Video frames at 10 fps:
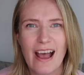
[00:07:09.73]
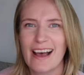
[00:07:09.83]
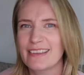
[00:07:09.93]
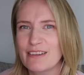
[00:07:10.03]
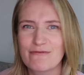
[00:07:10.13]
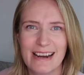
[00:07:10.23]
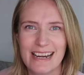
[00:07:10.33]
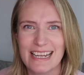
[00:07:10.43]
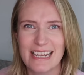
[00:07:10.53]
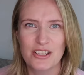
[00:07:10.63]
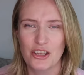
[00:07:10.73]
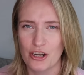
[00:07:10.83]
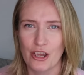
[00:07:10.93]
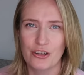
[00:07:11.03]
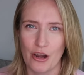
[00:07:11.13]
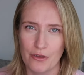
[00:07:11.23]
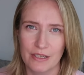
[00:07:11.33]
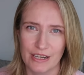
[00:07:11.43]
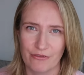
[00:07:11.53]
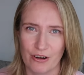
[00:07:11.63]
are they really gonna know
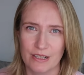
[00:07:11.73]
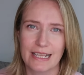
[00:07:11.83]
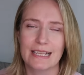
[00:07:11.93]
the difference?